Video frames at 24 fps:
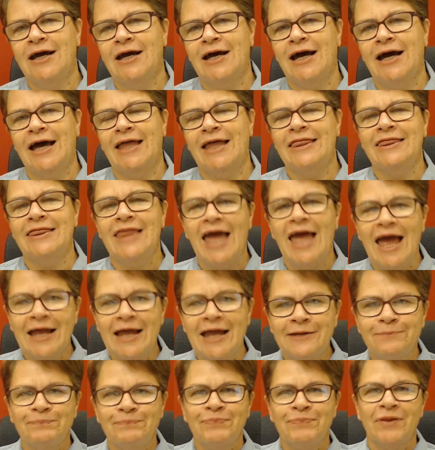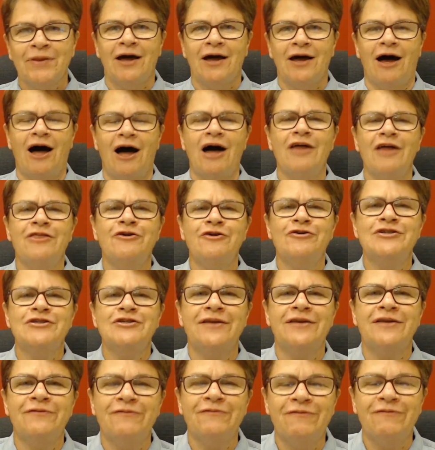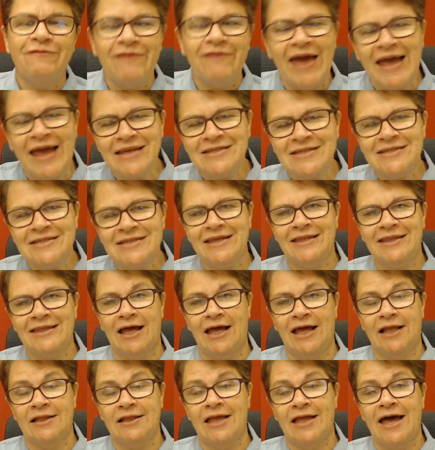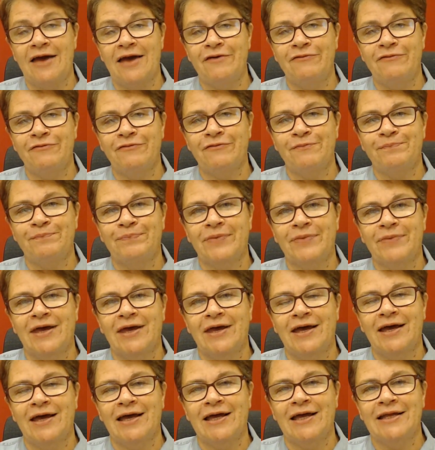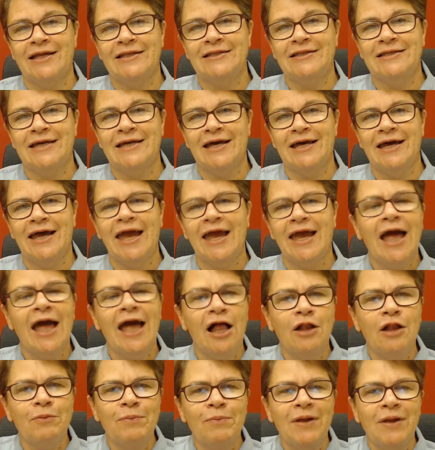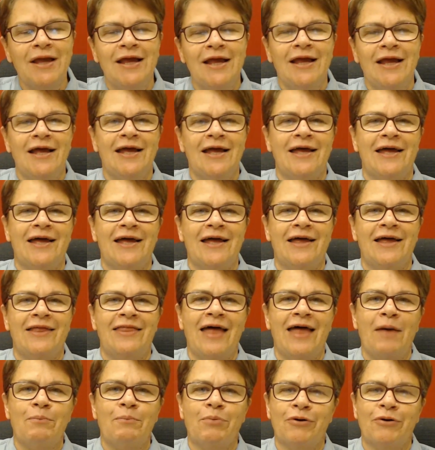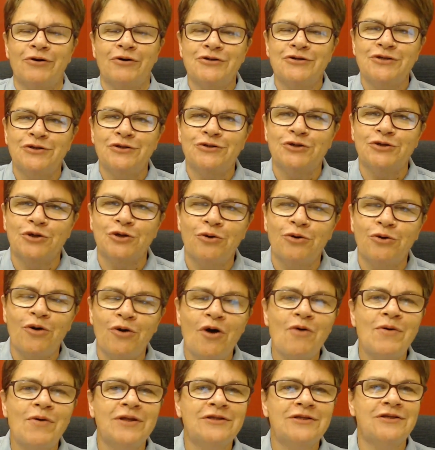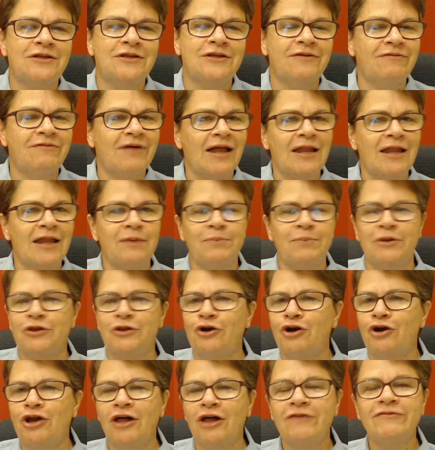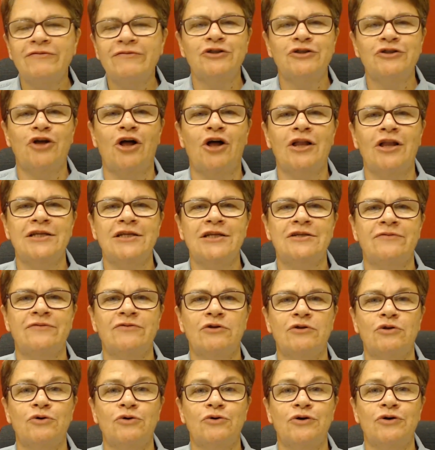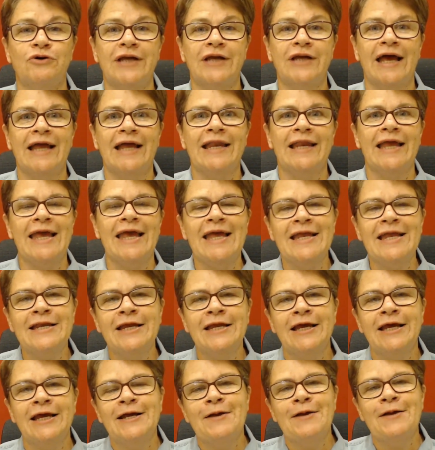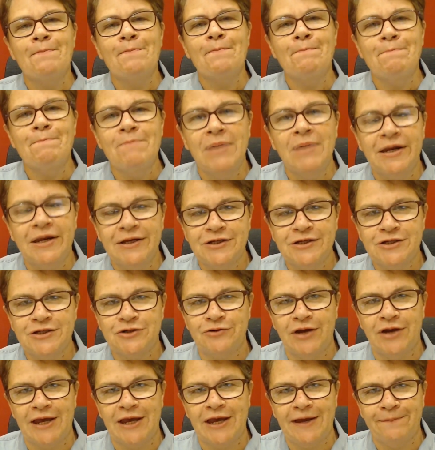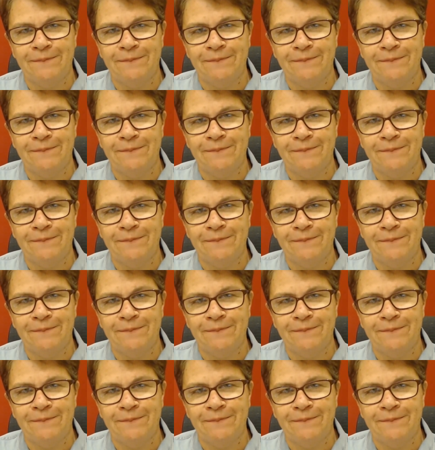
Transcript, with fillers: and then others invest in that life and uh, help uh, that person to grow and to develop in their love and knowledge of the Lord and in ministry.